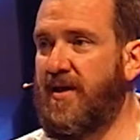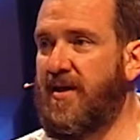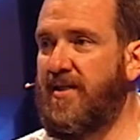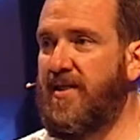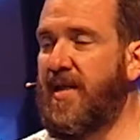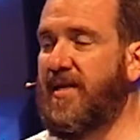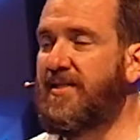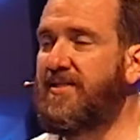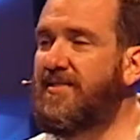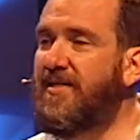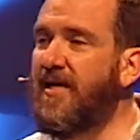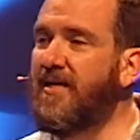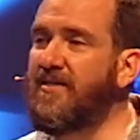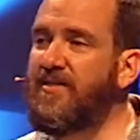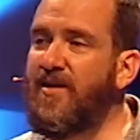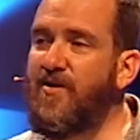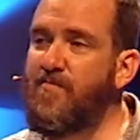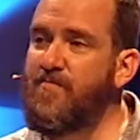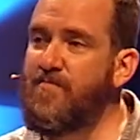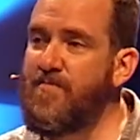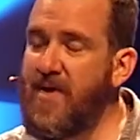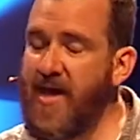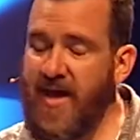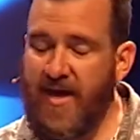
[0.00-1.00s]
That
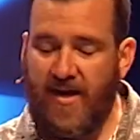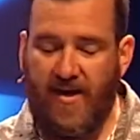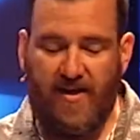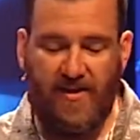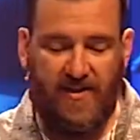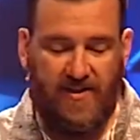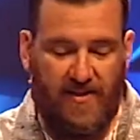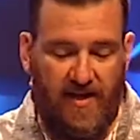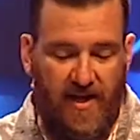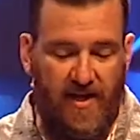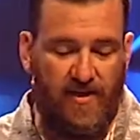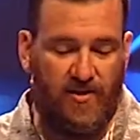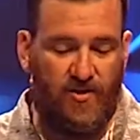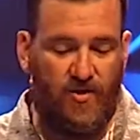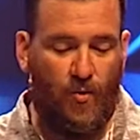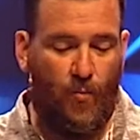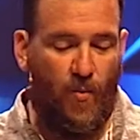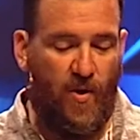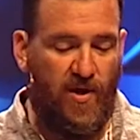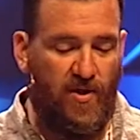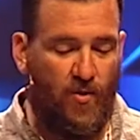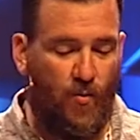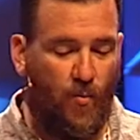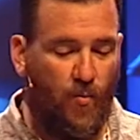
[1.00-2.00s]
doesn't make sense the
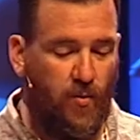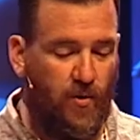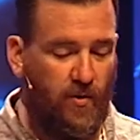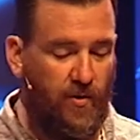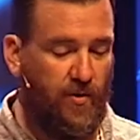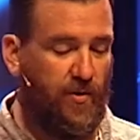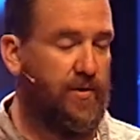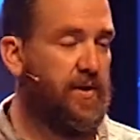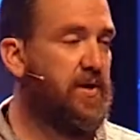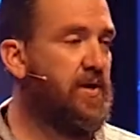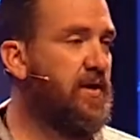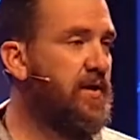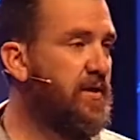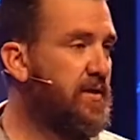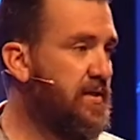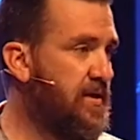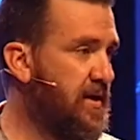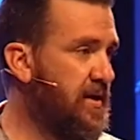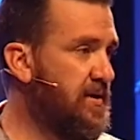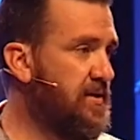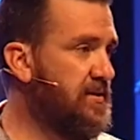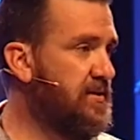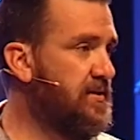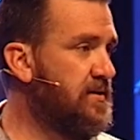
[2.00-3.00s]
way the world
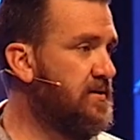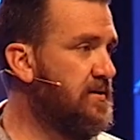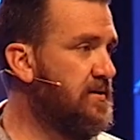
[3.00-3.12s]
thinks.